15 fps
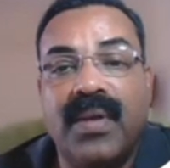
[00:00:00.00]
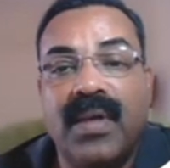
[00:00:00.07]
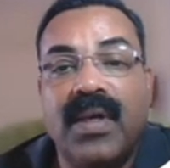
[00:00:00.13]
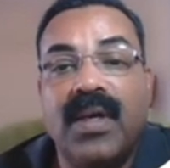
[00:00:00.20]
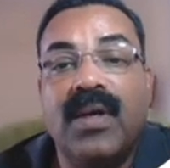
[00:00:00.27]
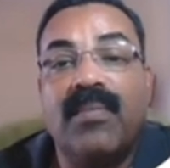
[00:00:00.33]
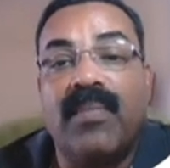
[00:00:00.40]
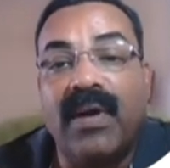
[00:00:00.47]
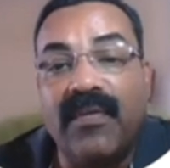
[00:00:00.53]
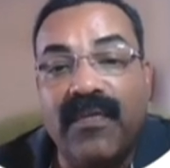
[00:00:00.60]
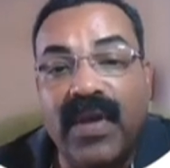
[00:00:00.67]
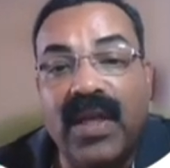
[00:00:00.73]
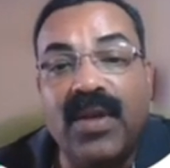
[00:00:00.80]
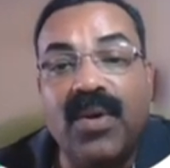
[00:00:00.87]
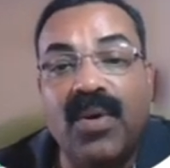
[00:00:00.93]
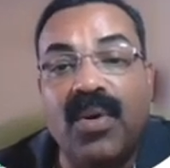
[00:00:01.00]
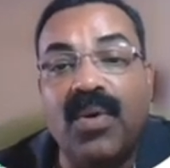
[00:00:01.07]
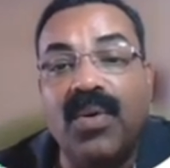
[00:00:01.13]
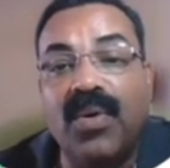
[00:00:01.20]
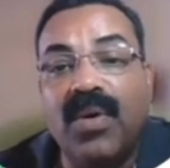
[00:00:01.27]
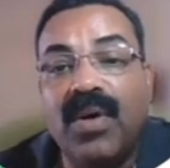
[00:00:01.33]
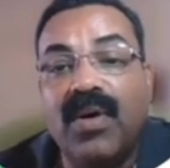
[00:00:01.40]
But we know
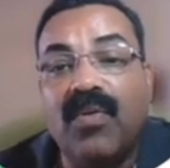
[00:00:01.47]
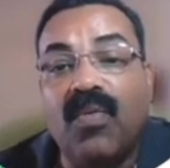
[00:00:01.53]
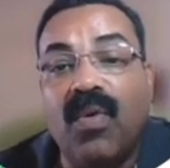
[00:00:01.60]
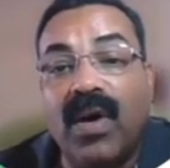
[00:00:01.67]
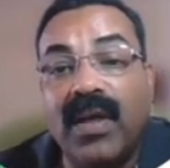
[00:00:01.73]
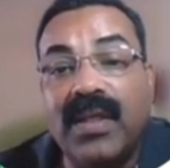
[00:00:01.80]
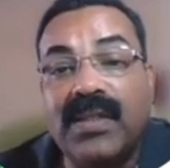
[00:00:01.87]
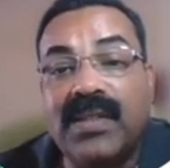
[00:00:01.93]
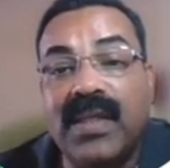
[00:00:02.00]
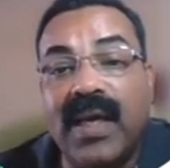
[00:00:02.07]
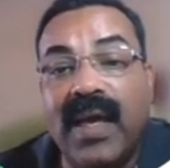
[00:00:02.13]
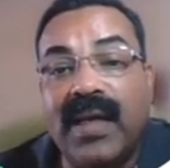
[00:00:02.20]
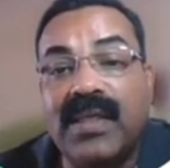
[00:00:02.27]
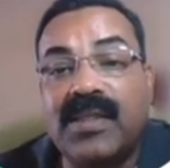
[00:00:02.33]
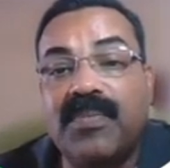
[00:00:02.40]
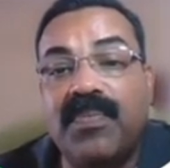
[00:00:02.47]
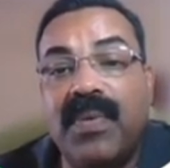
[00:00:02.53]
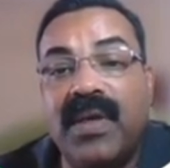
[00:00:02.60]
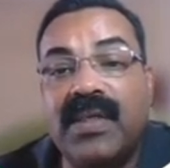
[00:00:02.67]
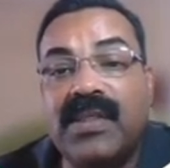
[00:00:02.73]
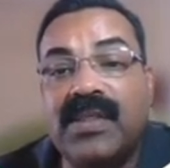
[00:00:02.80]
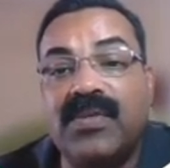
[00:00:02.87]
what is x
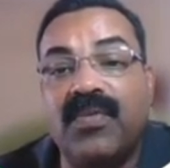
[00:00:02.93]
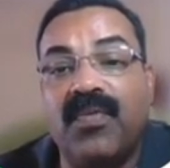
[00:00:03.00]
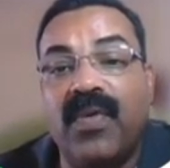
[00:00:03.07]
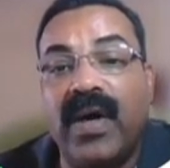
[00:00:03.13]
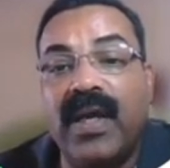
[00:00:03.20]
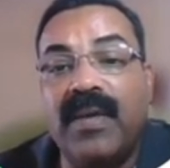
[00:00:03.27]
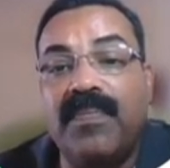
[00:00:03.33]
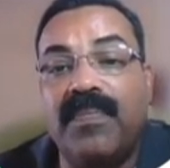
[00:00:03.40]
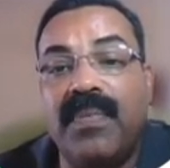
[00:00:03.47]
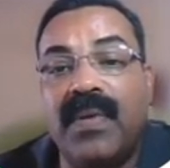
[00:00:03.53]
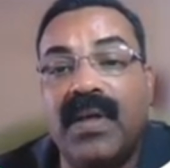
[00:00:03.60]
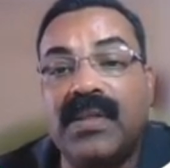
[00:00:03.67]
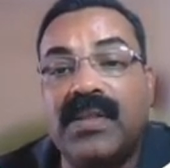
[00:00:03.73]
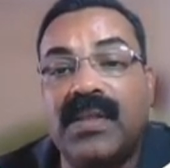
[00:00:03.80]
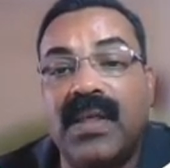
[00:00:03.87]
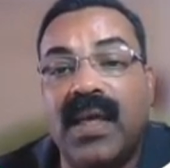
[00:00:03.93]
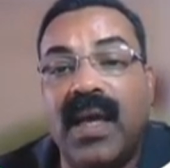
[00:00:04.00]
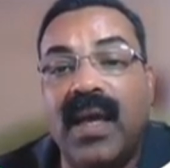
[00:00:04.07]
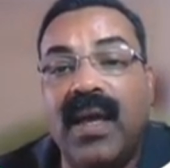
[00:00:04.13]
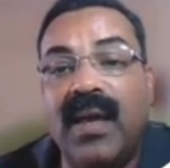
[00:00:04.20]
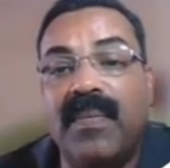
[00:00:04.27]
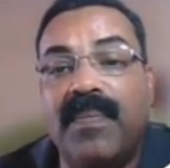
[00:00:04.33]
plus y plus
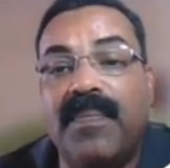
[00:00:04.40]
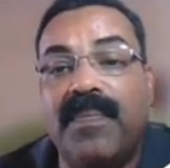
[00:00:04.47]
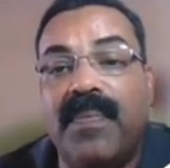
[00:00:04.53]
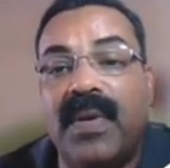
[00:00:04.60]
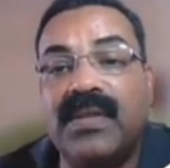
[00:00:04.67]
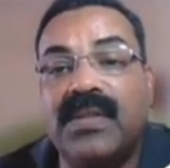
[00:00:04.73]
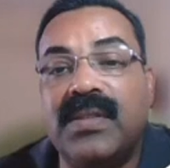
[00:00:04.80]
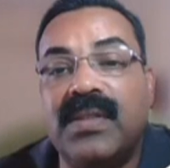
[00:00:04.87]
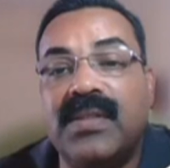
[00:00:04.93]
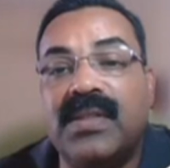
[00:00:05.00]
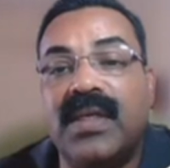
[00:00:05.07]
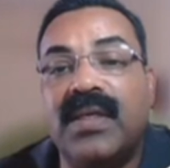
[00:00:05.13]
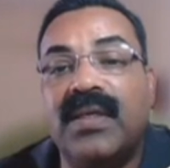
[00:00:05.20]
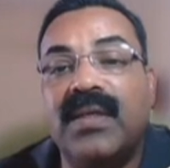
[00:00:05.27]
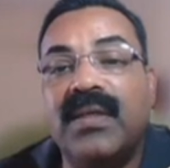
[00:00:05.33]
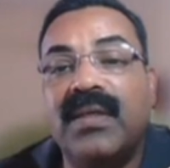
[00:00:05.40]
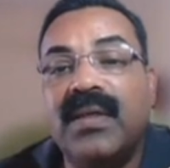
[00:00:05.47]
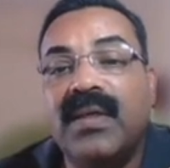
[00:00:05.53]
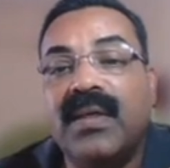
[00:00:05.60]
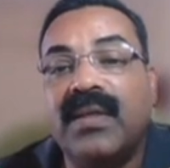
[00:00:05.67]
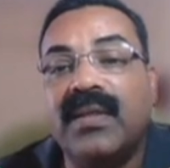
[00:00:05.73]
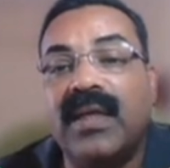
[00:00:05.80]
a plus z,
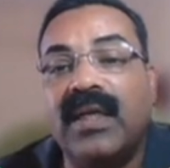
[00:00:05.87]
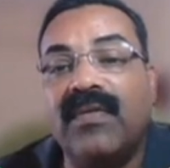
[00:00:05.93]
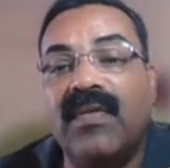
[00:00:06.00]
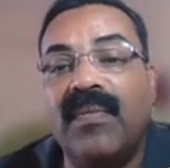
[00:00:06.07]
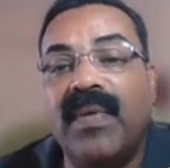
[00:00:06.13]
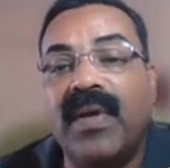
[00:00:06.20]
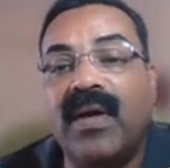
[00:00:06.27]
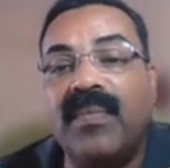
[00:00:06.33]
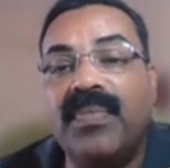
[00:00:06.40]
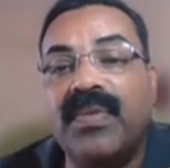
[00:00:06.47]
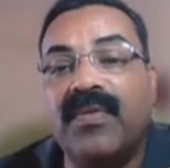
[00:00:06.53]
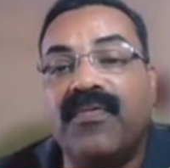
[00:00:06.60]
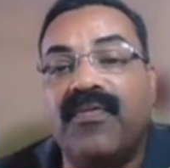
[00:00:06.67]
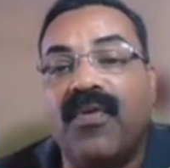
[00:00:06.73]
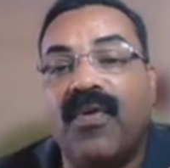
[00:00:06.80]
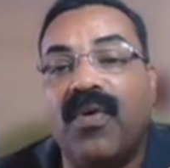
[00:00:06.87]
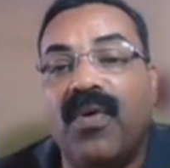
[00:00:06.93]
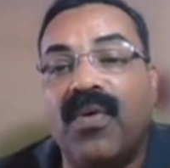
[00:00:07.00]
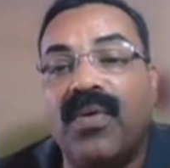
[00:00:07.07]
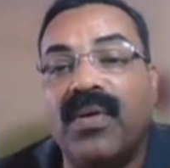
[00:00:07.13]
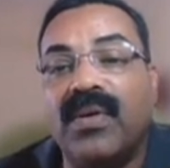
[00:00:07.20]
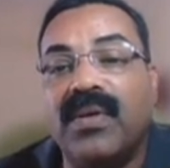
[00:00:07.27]
that will become
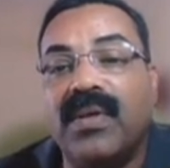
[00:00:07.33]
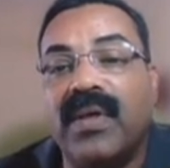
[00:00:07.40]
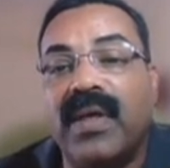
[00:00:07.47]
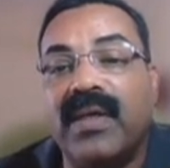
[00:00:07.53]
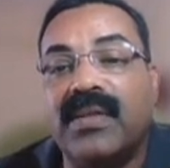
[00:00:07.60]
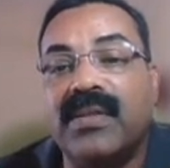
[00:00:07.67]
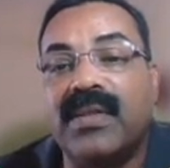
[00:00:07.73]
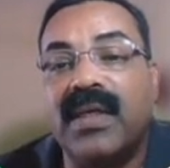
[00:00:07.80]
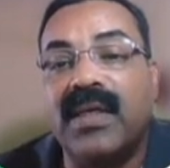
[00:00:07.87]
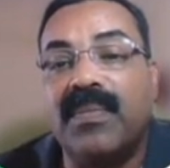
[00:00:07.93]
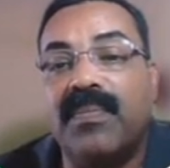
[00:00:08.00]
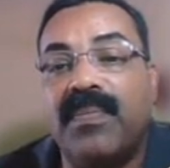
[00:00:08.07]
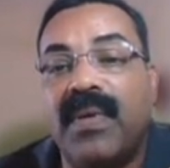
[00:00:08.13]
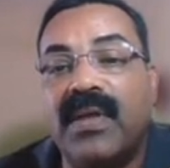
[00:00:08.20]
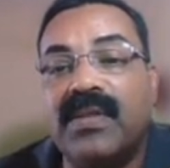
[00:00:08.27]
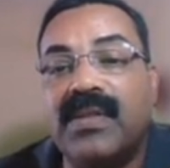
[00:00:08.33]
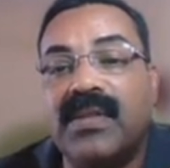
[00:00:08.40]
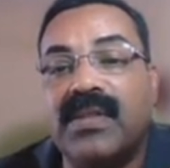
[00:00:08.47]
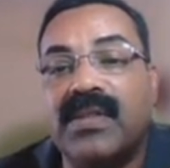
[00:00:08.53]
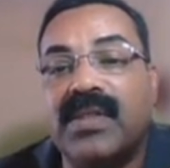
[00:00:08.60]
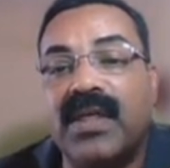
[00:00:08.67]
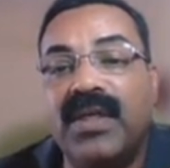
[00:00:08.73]
4z plus
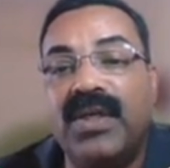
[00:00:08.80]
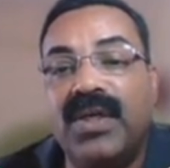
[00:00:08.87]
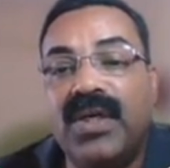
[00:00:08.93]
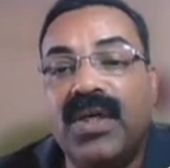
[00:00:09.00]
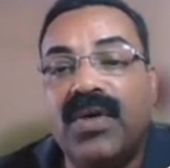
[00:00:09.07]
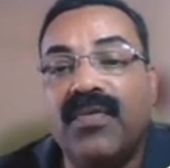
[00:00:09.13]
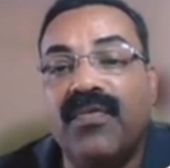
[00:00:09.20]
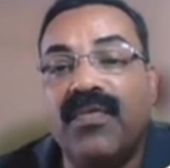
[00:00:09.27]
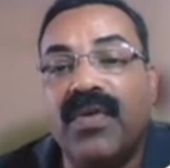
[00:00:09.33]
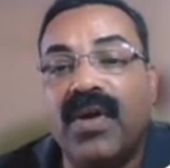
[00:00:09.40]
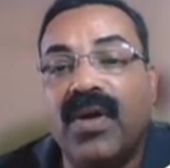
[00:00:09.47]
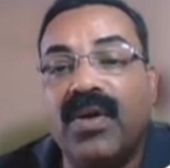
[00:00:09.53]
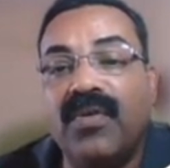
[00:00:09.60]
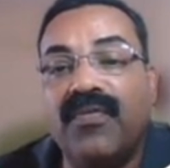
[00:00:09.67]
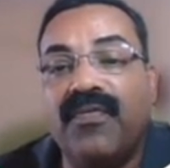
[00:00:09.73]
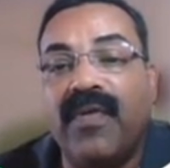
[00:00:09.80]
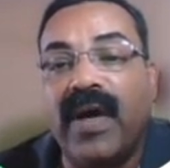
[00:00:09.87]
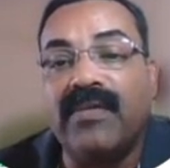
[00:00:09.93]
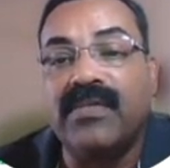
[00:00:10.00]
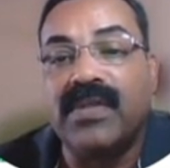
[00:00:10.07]
z equal to 5z.